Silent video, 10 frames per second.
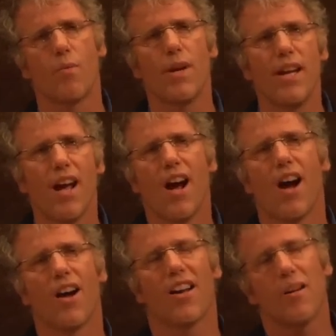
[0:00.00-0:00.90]
We
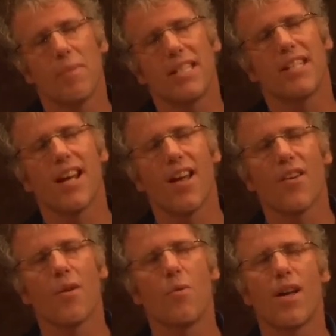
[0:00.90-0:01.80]
are coming
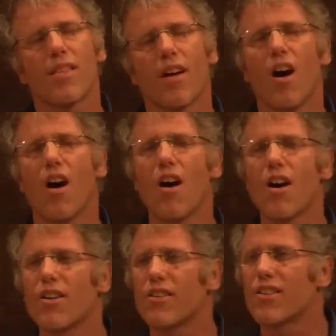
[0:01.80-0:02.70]
together with a
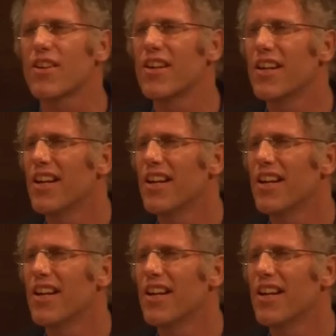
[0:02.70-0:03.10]
heart